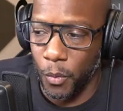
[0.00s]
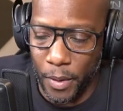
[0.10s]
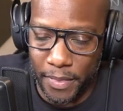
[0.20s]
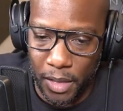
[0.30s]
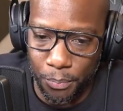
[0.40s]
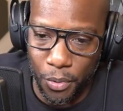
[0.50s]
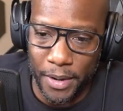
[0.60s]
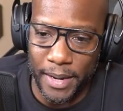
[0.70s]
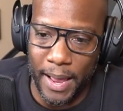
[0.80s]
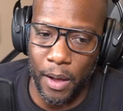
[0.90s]
We're at that
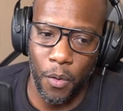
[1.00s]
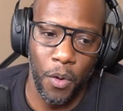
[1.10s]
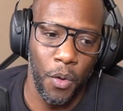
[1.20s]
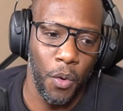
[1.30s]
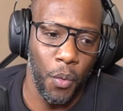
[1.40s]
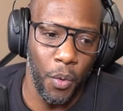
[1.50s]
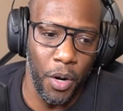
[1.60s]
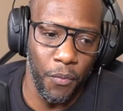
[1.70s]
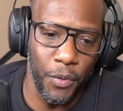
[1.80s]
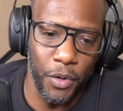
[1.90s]
point now
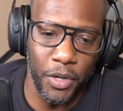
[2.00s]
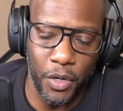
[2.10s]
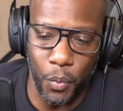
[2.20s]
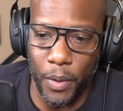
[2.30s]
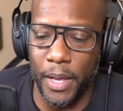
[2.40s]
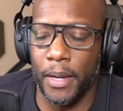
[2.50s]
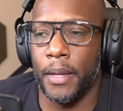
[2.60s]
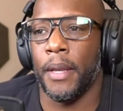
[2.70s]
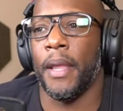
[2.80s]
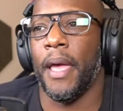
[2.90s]
where if we don't get a
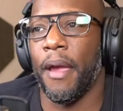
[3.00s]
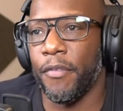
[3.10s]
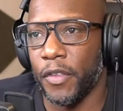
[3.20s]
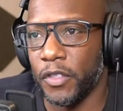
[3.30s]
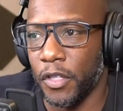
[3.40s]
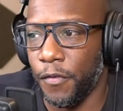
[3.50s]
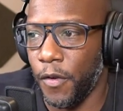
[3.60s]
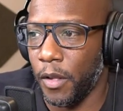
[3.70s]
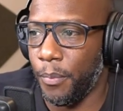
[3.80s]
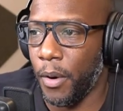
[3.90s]
win, everything is going to
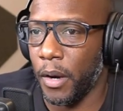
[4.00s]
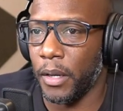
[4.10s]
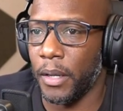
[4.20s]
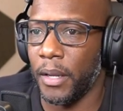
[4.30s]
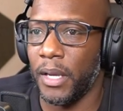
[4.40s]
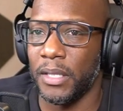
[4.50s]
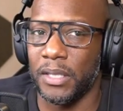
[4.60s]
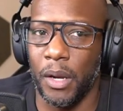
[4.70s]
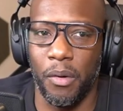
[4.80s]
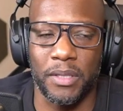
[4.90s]
fall apart,
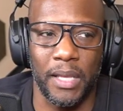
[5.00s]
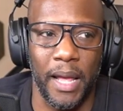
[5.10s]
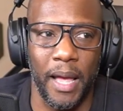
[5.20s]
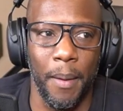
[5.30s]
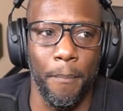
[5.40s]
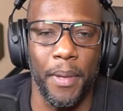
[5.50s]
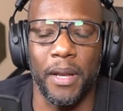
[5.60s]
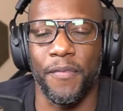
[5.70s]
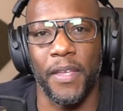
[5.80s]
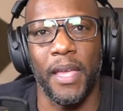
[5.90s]
because there was like a
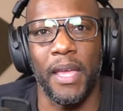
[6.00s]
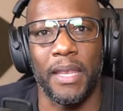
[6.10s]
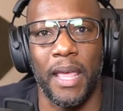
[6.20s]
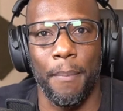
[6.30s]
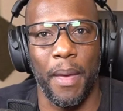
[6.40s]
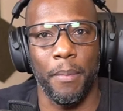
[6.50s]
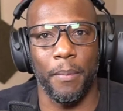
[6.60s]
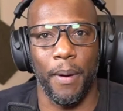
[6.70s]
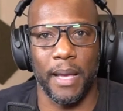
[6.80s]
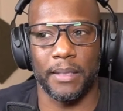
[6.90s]
bit of a hint that
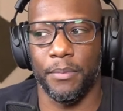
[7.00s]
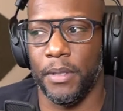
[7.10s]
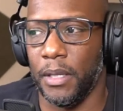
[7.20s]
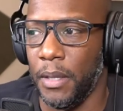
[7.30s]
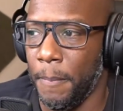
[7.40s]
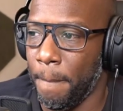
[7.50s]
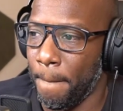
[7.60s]
maybe possibly